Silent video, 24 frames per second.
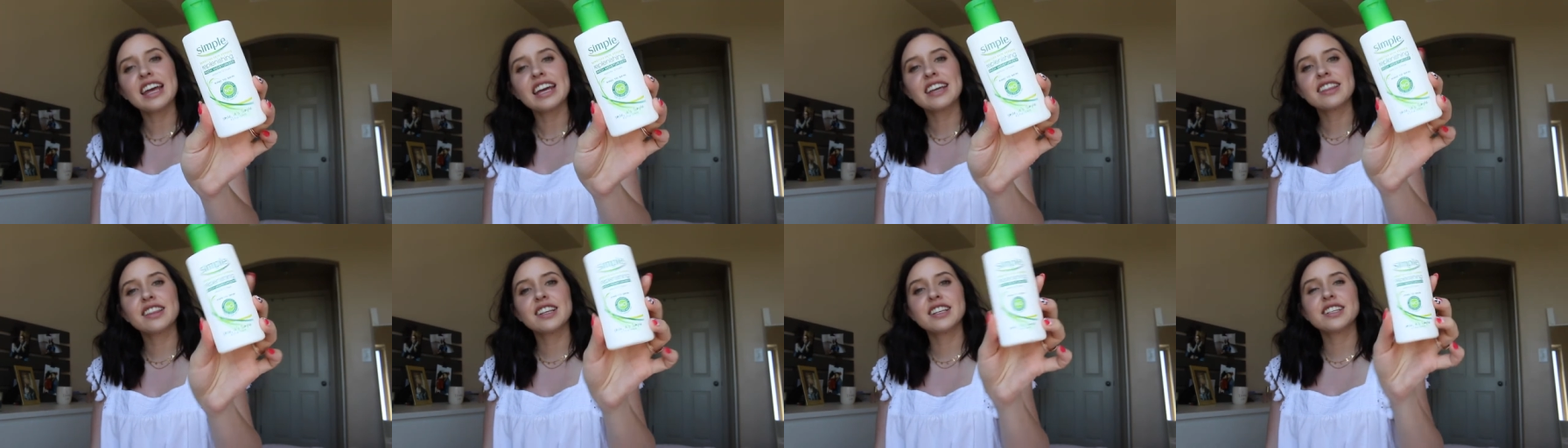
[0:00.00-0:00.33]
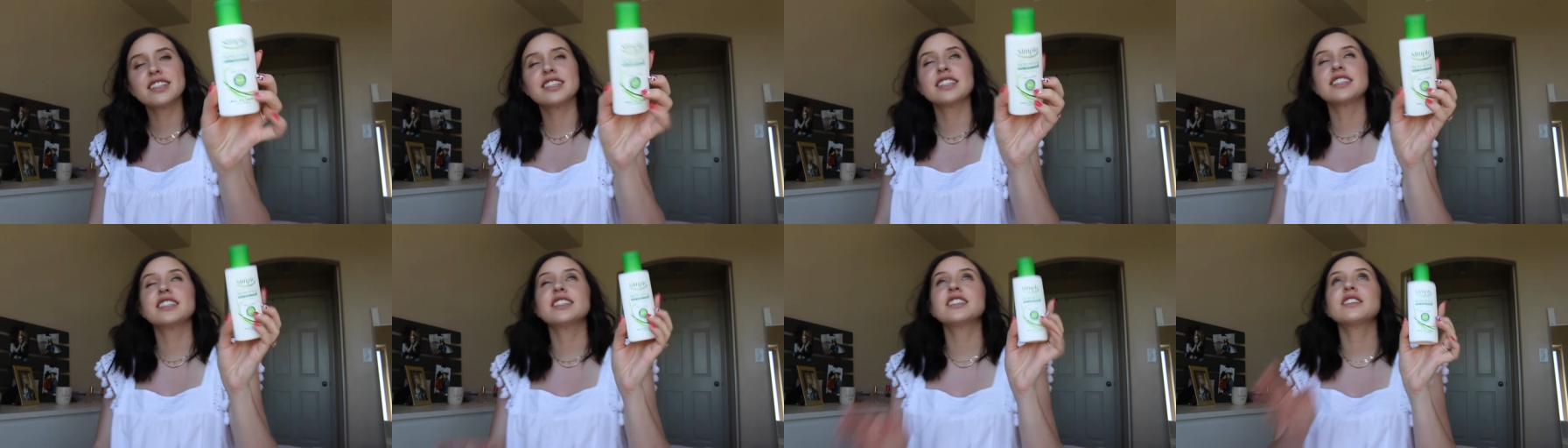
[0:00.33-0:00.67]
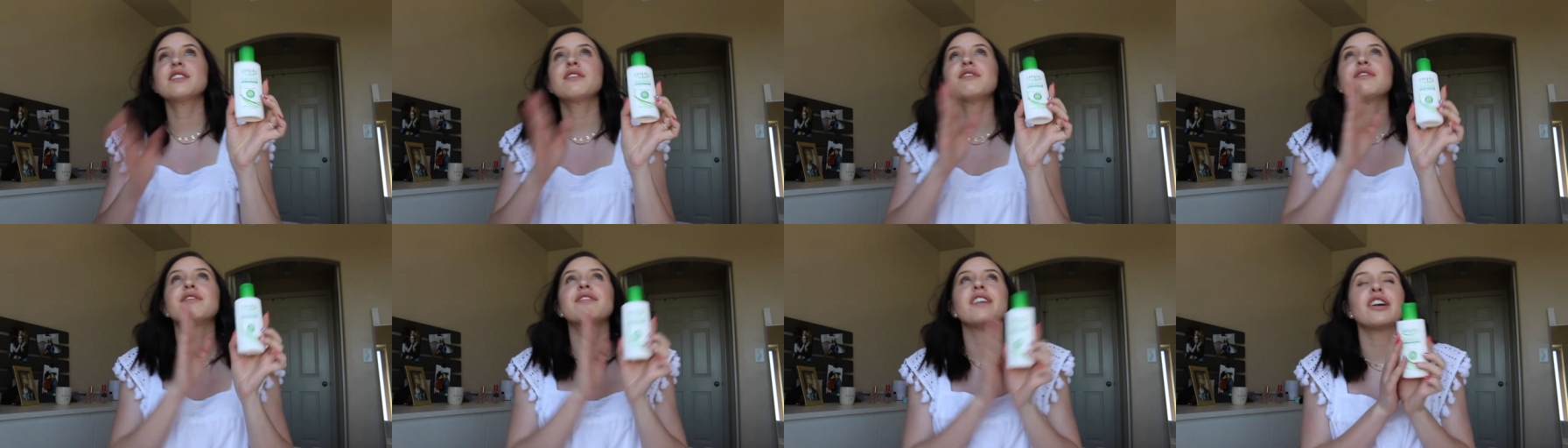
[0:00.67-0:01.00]
like this. This is
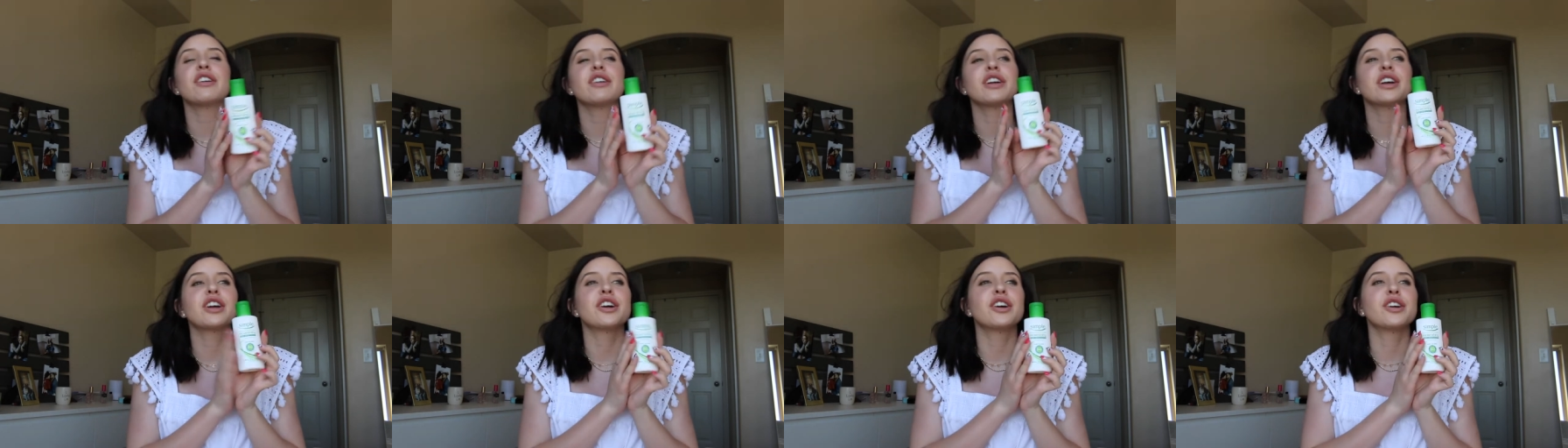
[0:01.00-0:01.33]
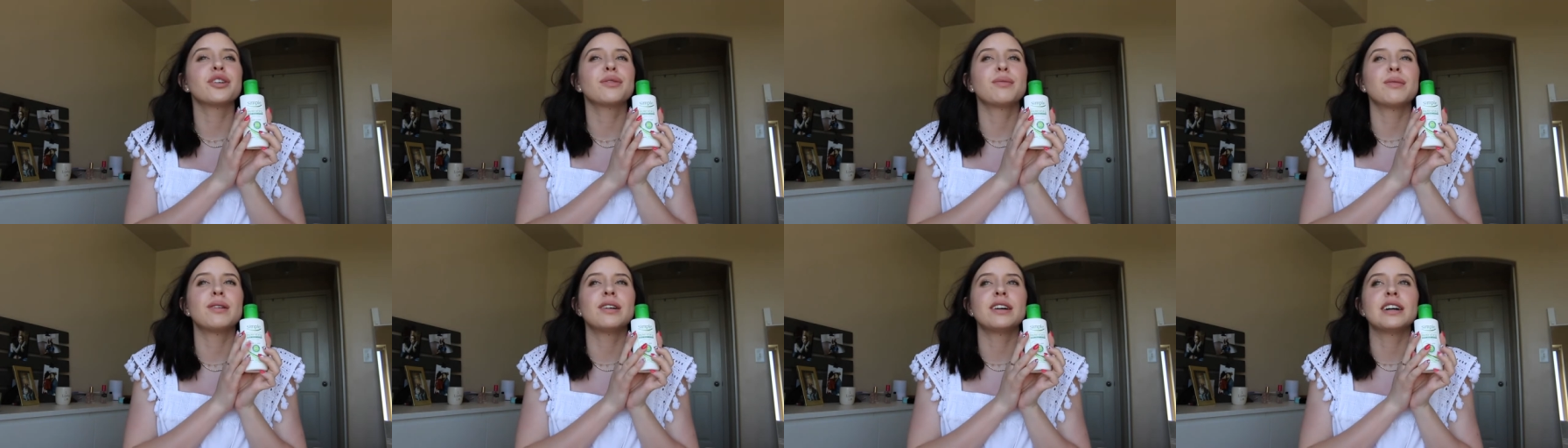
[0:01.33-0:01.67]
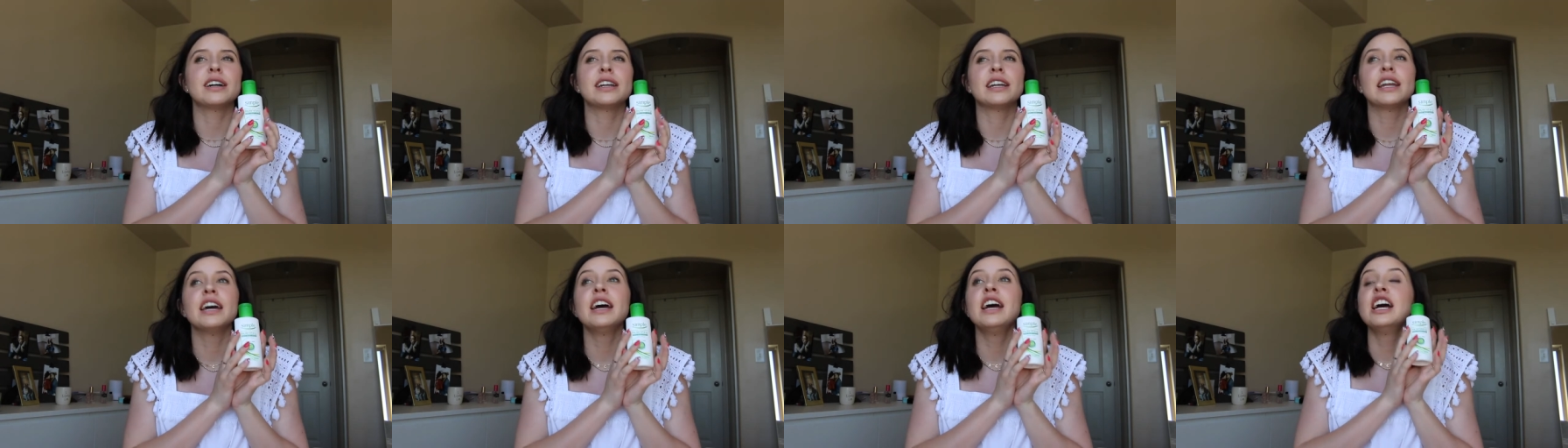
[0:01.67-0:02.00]
a very good
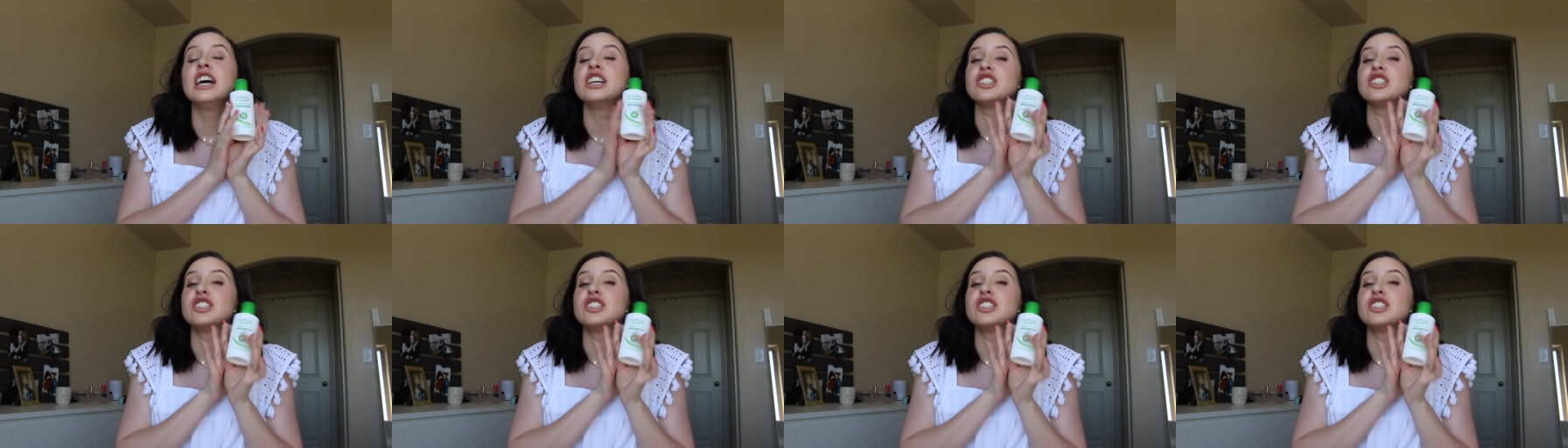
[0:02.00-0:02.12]
one.